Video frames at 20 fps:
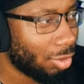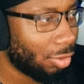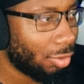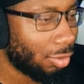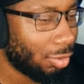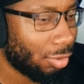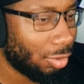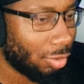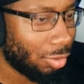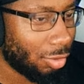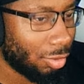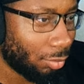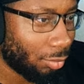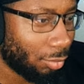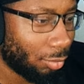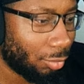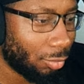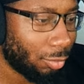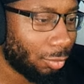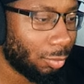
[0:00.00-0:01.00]

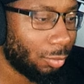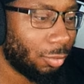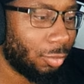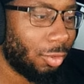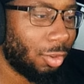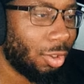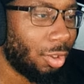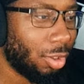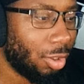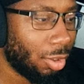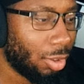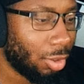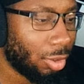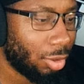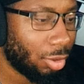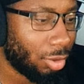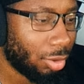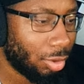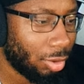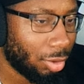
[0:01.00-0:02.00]

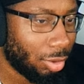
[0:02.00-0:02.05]
No one is speaking in this clip.